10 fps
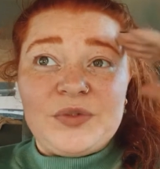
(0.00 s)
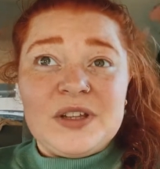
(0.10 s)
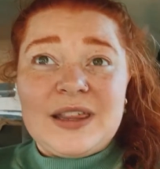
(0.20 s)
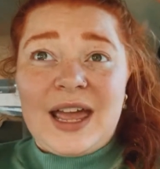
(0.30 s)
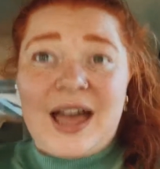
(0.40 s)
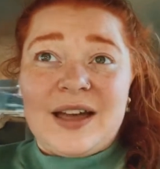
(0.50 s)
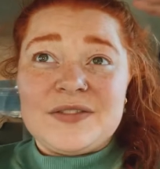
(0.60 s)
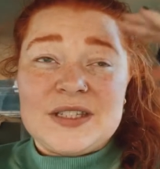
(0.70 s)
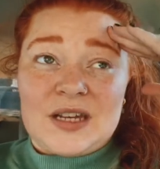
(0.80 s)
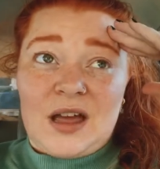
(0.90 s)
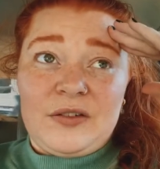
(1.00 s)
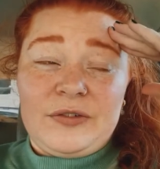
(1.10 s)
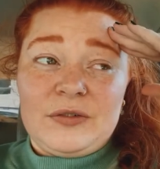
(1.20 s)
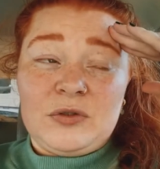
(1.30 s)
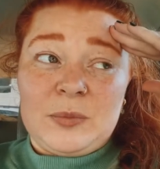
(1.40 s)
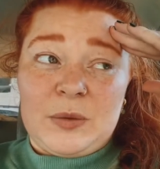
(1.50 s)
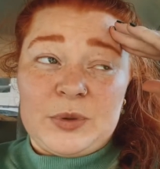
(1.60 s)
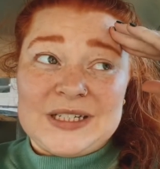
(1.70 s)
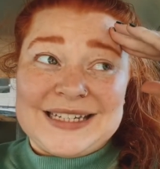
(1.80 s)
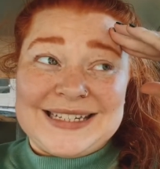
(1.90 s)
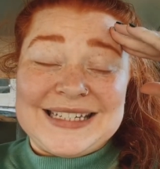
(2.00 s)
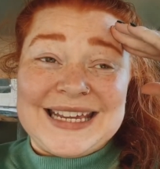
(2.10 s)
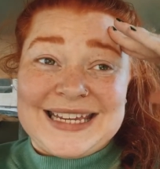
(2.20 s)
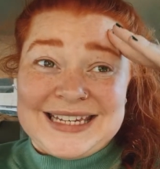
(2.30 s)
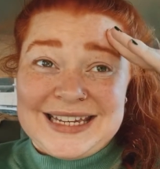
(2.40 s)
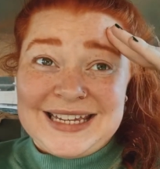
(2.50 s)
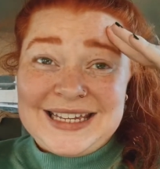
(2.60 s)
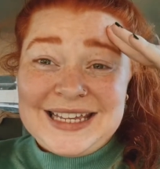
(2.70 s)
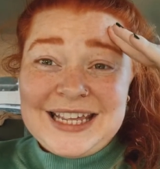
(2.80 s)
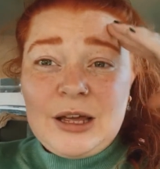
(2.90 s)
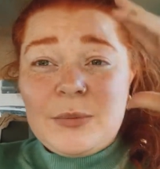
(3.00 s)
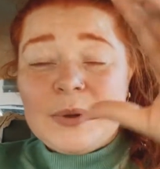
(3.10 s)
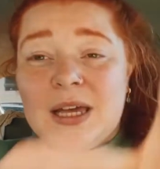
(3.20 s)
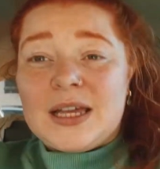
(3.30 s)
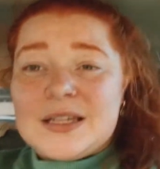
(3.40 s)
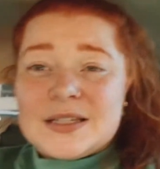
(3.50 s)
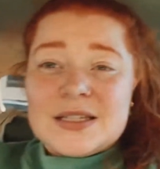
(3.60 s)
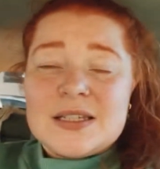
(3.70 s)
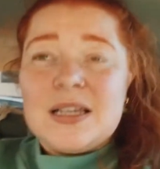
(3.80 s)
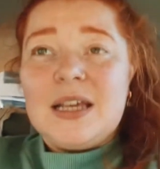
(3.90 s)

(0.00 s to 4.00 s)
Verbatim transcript: they have stuff for me to put a dent in, because